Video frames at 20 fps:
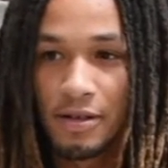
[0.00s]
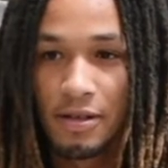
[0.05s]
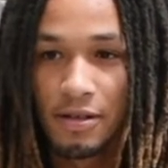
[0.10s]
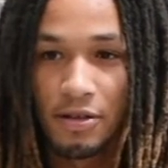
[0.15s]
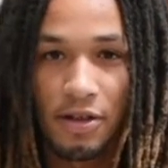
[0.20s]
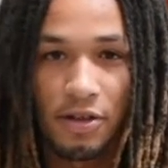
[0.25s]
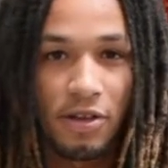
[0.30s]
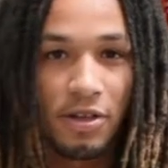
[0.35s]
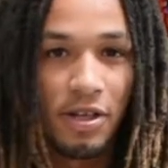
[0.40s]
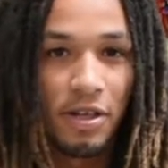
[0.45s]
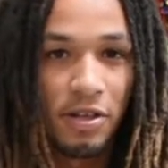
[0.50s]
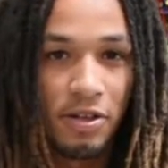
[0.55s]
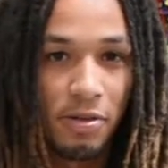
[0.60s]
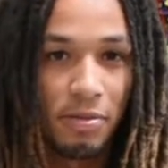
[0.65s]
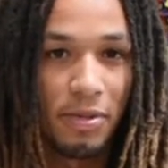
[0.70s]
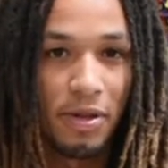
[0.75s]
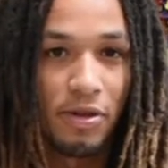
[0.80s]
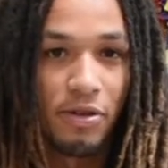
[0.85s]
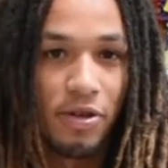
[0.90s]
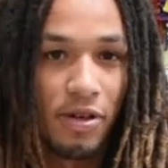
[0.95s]
listening to
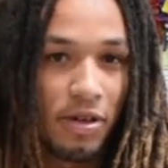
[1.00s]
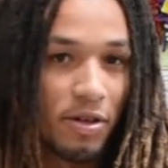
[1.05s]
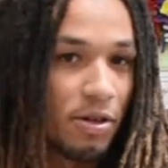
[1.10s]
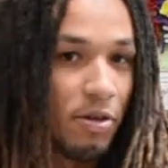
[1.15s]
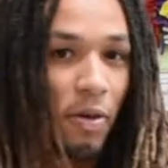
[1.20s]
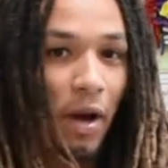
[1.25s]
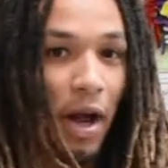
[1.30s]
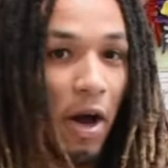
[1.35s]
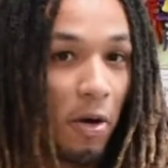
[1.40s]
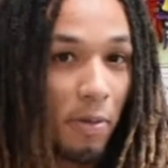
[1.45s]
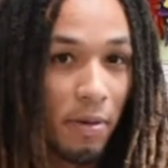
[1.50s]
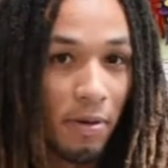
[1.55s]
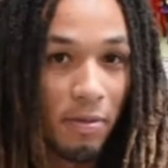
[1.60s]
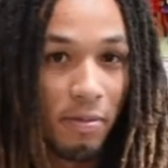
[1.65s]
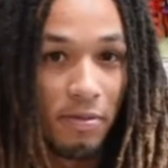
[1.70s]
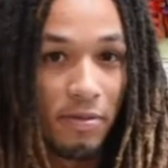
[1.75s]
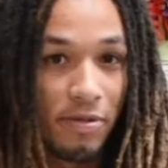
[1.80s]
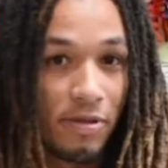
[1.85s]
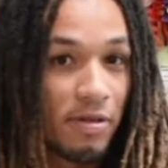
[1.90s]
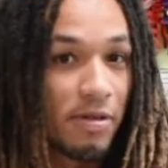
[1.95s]
music, new
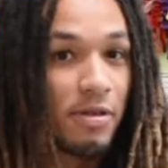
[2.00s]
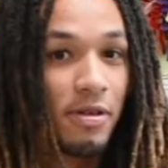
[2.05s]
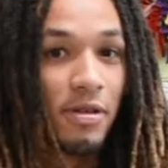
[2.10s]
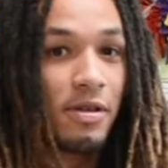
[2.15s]
albums,